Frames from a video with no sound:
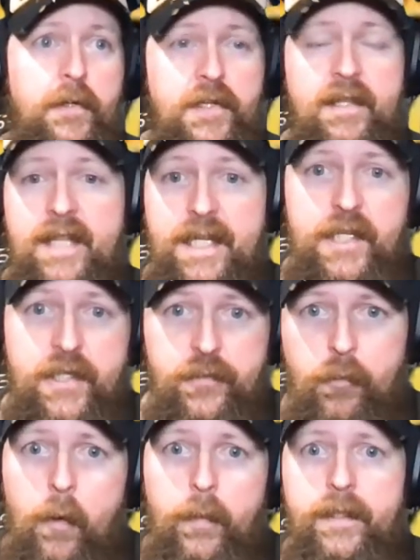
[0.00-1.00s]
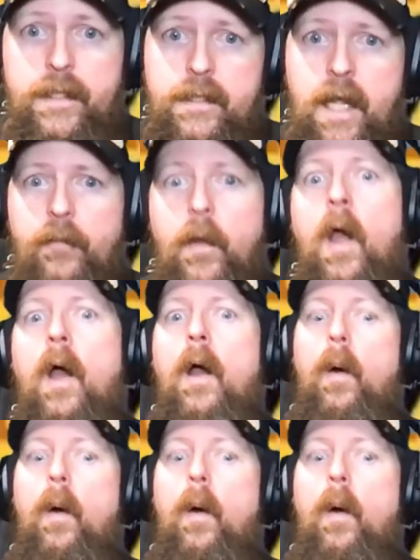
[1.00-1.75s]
there's this is wrong with this knife